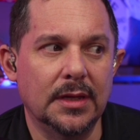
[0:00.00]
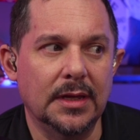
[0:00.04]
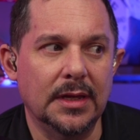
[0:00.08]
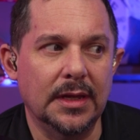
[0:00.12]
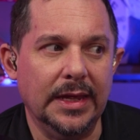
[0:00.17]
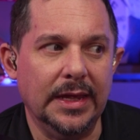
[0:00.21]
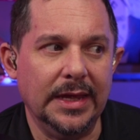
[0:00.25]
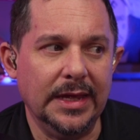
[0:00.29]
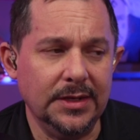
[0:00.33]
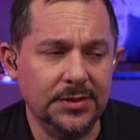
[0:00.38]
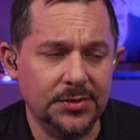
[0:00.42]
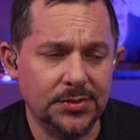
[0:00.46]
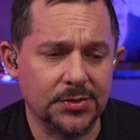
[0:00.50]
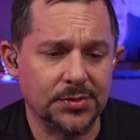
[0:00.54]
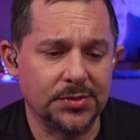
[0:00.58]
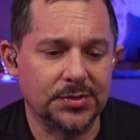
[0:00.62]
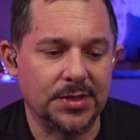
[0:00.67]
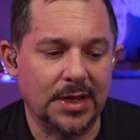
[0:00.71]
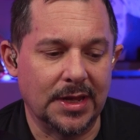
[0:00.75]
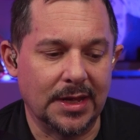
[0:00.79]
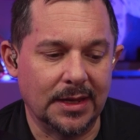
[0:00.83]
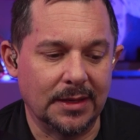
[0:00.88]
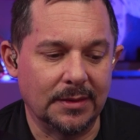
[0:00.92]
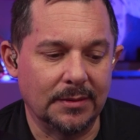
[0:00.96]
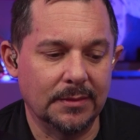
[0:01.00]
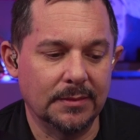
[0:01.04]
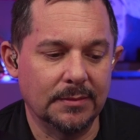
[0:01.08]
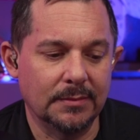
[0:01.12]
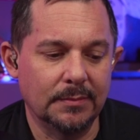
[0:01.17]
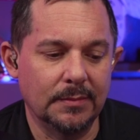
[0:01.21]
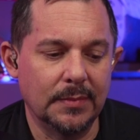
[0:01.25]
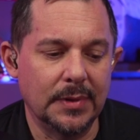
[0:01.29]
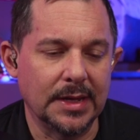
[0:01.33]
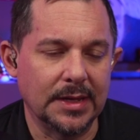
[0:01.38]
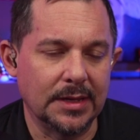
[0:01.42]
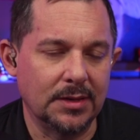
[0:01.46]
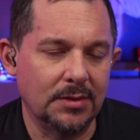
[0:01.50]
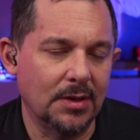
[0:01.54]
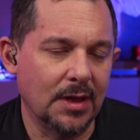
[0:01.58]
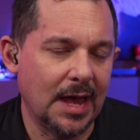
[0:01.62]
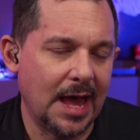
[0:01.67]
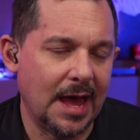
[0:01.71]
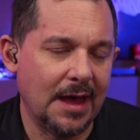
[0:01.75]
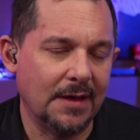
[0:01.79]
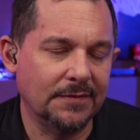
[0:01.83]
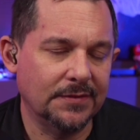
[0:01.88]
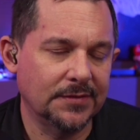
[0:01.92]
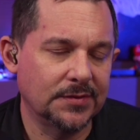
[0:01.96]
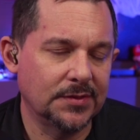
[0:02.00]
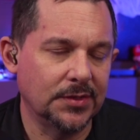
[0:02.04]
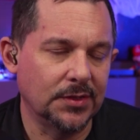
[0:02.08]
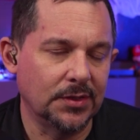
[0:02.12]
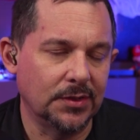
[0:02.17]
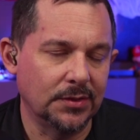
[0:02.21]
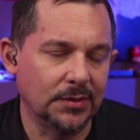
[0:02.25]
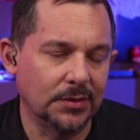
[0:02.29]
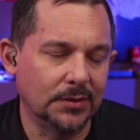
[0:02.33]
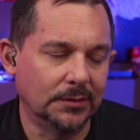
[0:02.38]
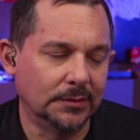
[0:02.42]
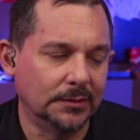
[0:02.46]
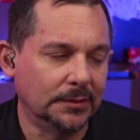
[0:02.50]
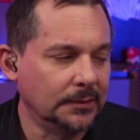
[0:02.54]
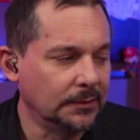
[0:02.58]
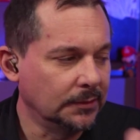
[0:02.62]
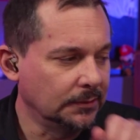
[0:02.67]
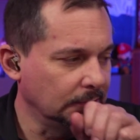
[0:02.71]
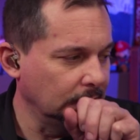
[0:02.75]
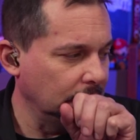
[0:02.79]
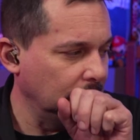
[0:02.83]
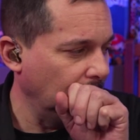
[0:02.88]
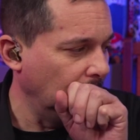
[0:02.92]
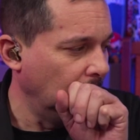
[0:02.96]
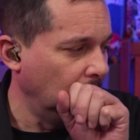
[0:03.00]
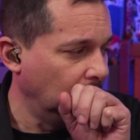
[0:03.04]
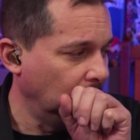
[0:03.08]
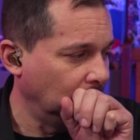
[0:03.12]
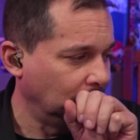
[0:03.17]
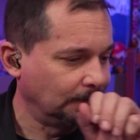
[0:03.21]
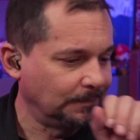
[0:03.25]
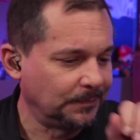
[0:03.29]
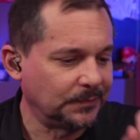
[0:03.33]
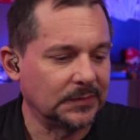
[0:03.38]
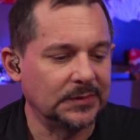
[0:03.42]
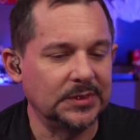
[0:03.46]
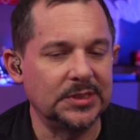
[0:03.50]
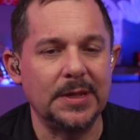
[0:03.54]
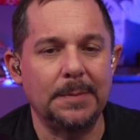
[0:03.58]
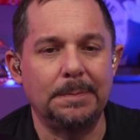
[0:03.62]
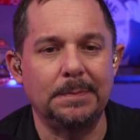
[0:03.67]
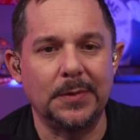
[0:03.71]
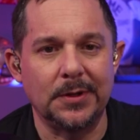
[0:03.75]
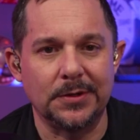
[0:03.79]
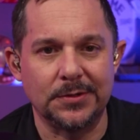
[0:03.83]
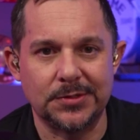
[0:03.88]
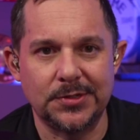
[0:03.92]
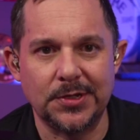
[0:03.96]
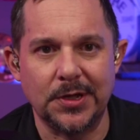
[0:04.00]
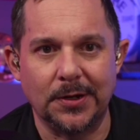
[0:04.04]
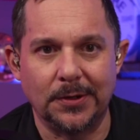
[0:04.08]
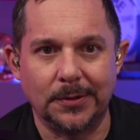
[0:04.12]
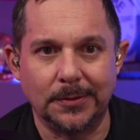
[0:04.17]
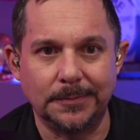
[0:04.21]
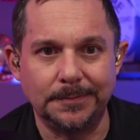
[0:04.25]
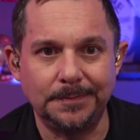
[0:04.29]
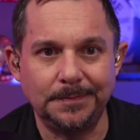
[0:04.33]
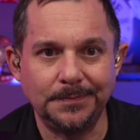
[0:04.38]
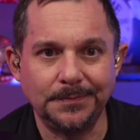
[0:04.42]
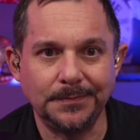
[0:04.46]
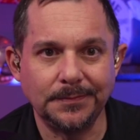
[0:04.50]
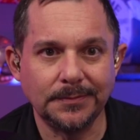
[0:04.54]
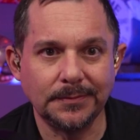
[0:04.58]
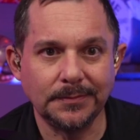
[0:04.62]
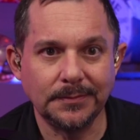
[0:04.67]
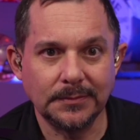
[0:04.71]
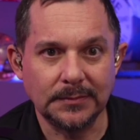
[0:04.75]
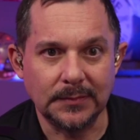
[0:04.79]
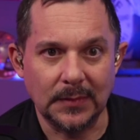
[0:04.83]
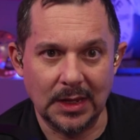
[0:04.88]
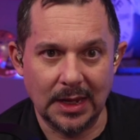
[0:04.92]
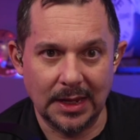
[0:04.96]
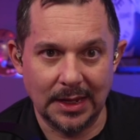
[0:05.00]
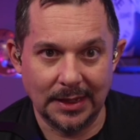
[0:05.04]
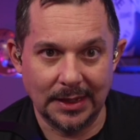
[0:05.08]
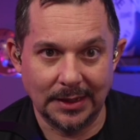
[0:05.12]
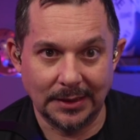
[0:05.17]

interesting, but you have to dip your toe in.